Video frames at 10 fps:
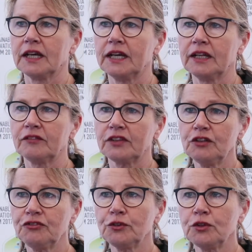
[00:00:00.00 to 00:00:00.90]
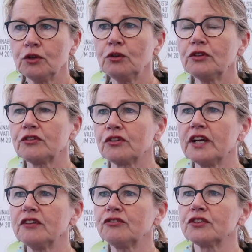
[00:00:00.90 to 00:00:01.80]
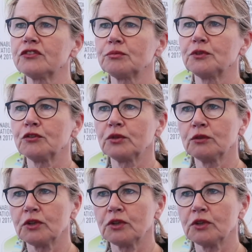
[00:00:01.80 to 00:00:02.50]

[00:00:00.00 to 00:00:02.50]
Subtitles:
And if you know the drivers between